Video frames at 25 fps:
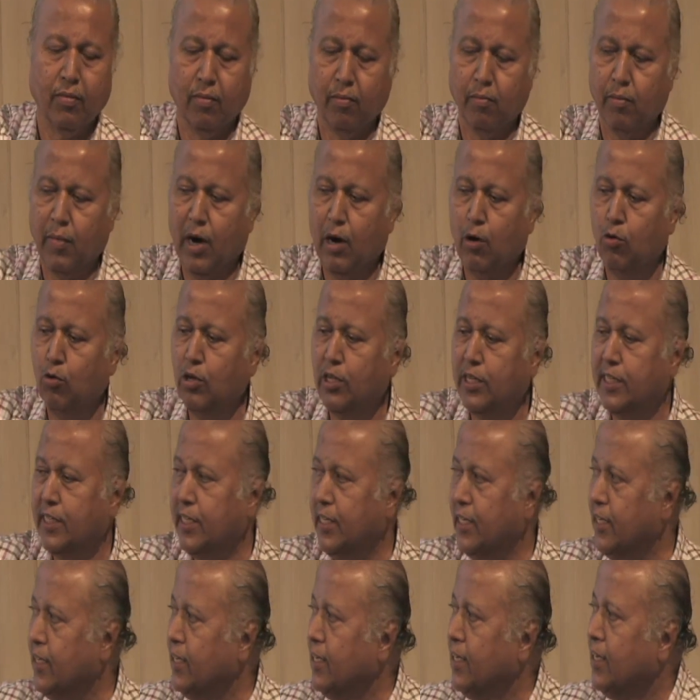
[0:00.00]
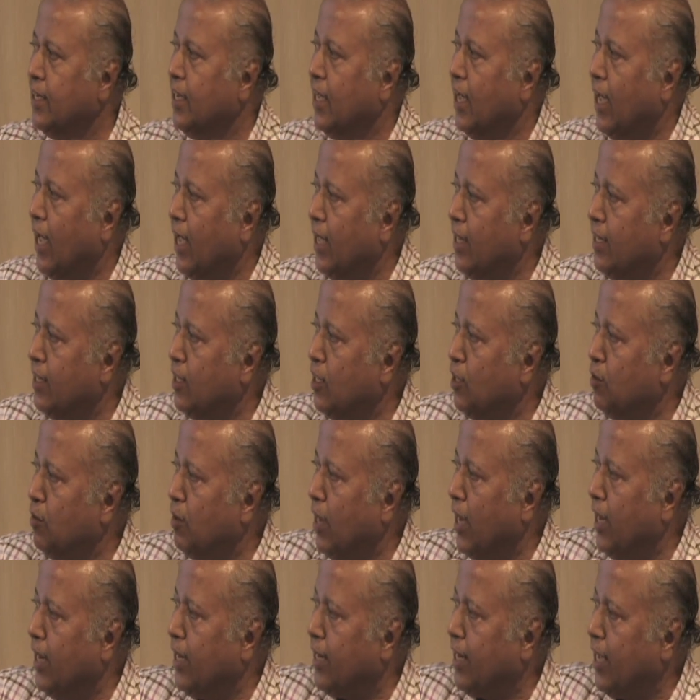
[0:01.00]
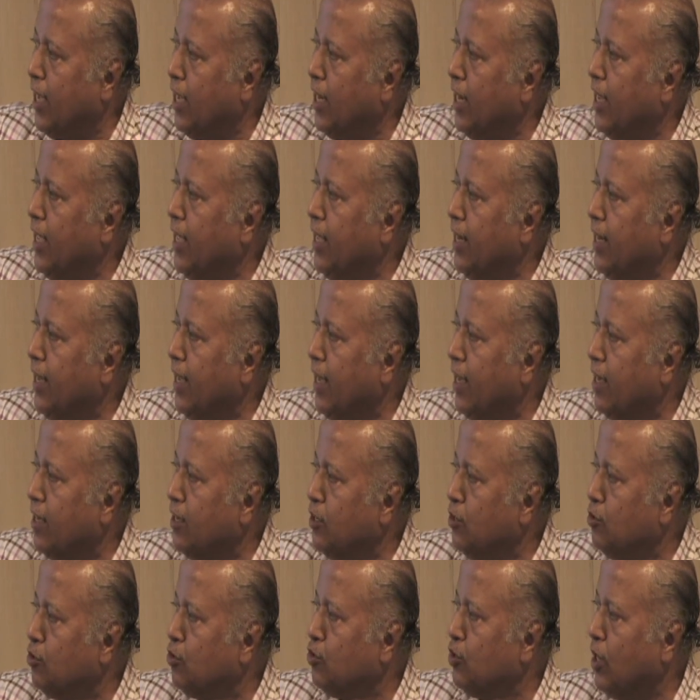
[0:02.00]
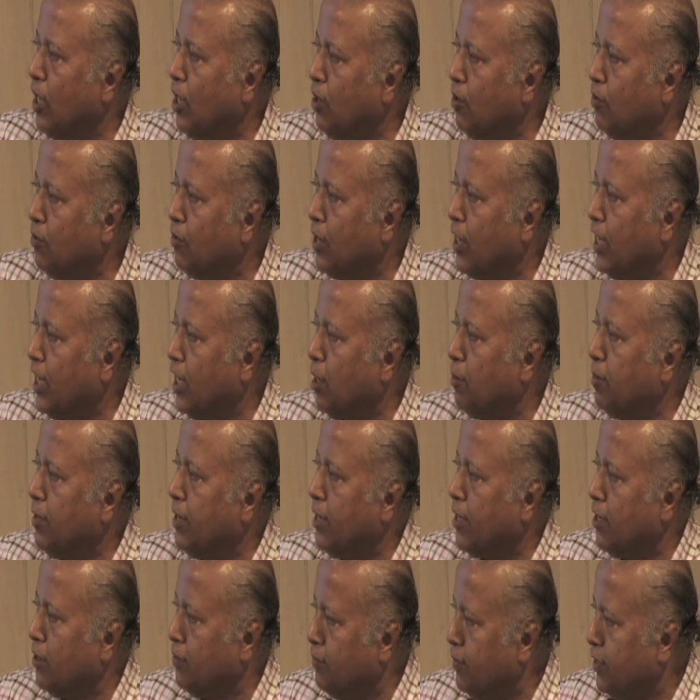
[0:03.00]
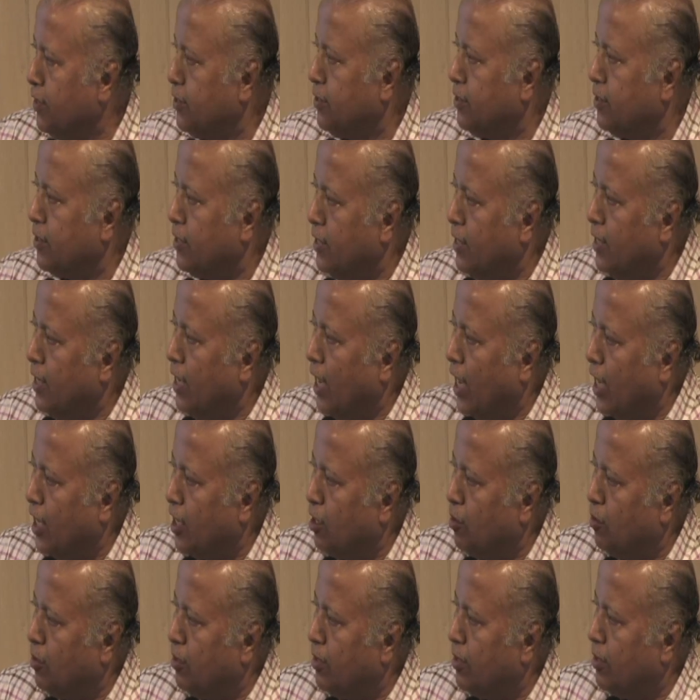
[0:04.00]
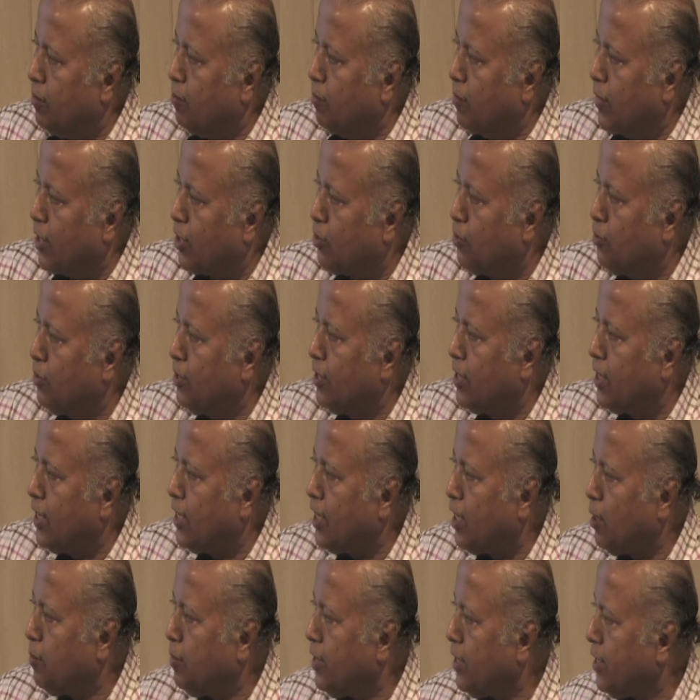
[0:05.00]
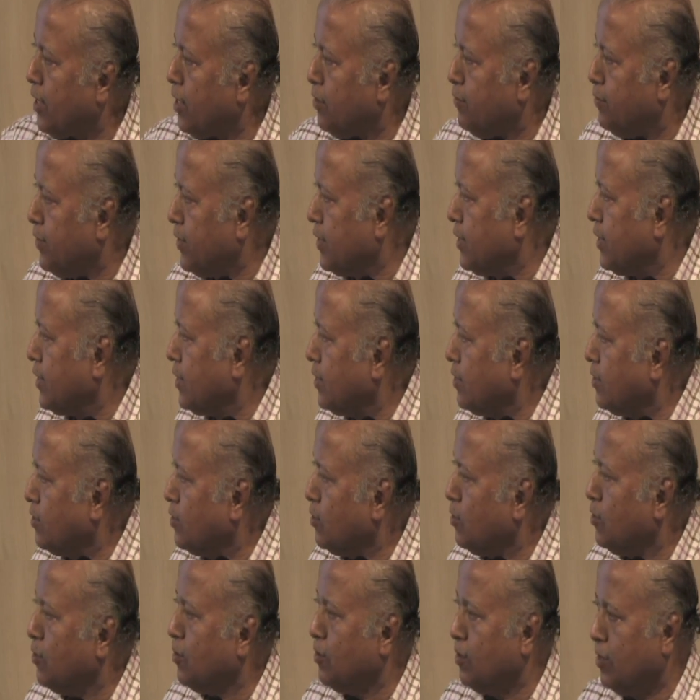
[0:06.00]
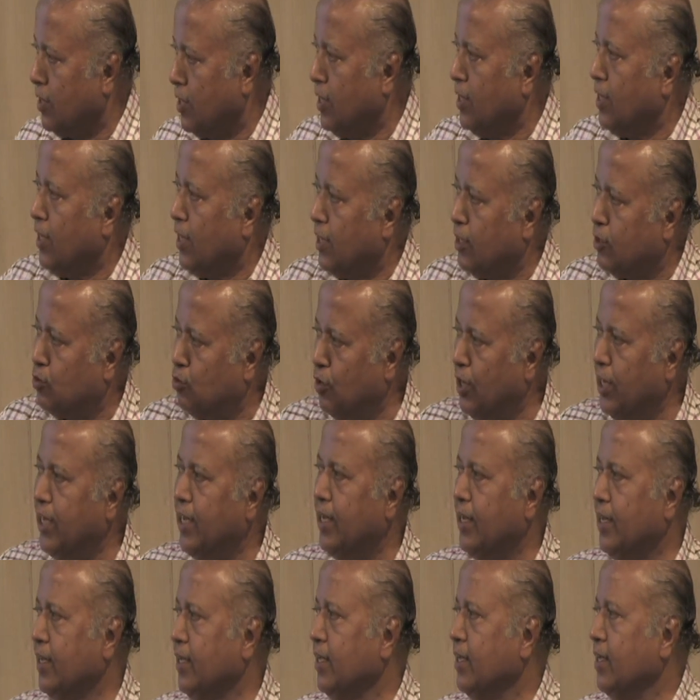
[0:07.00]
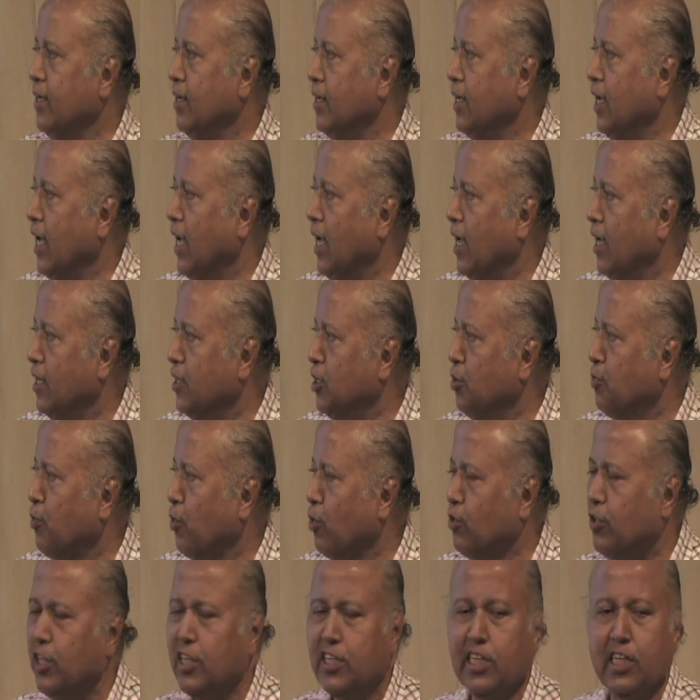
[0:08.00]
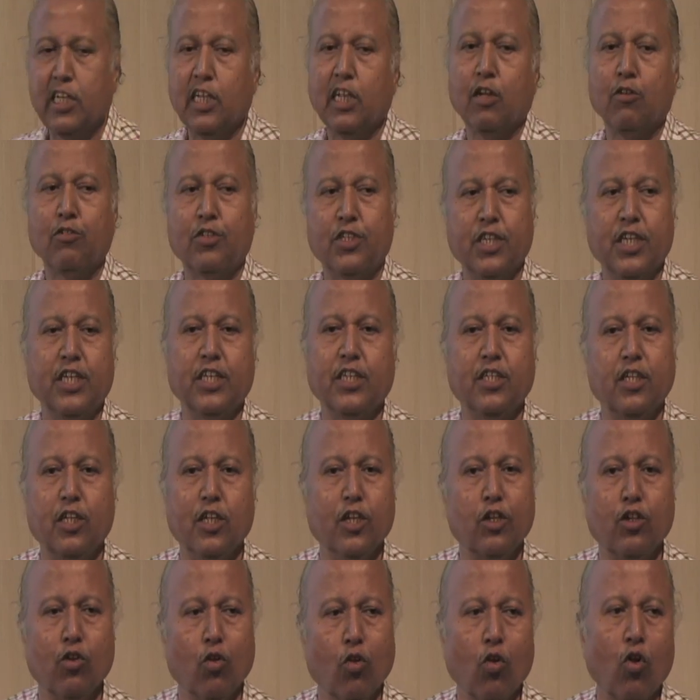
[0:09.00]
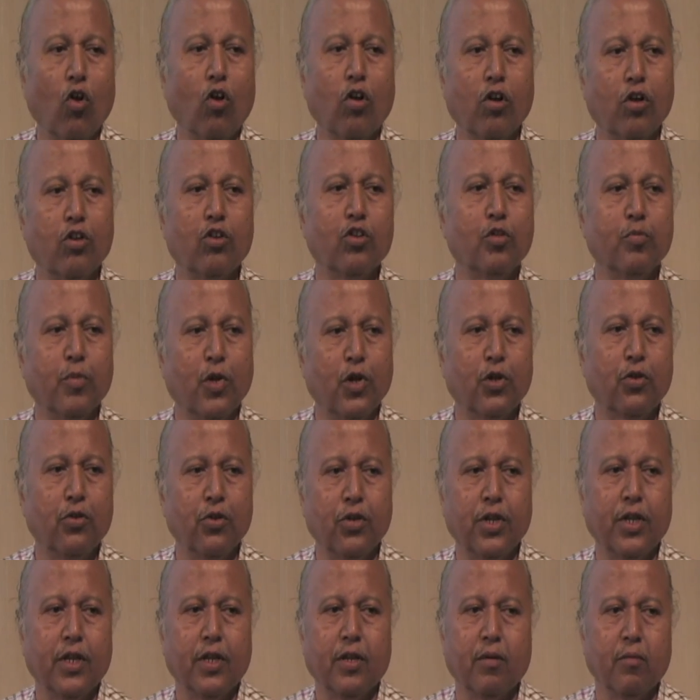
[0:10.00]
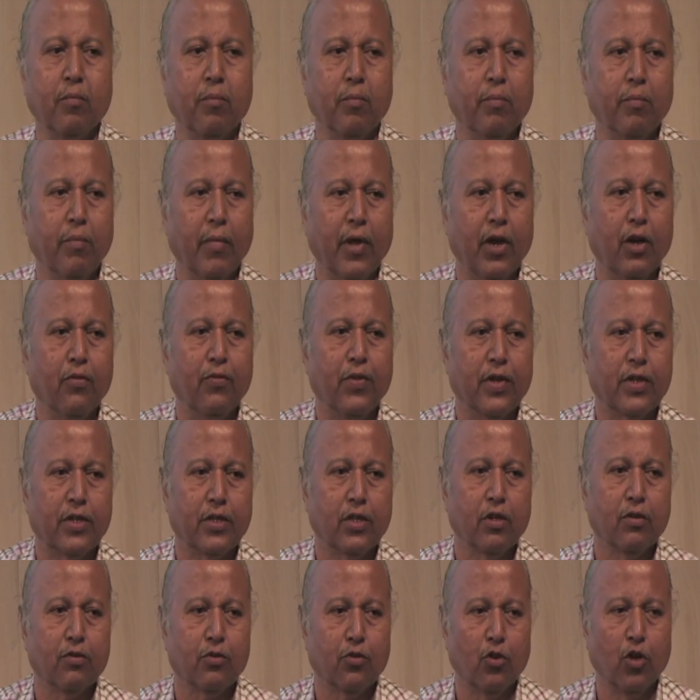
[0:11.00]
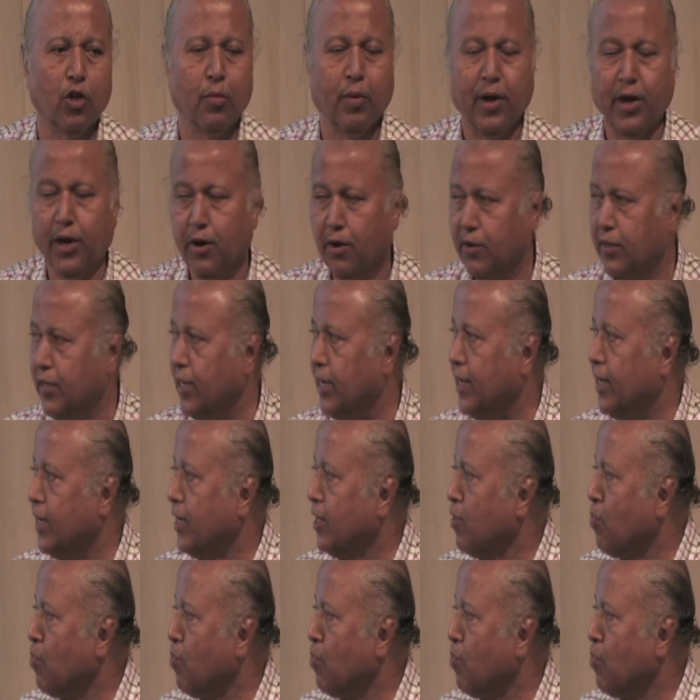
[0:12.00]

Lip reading: Mahul Sea, and the entire area used to have contaminated fish and the mercury contaminated fish. So today the processes have changed. There is no longer is mercury in manufacture of sodium hydroxide.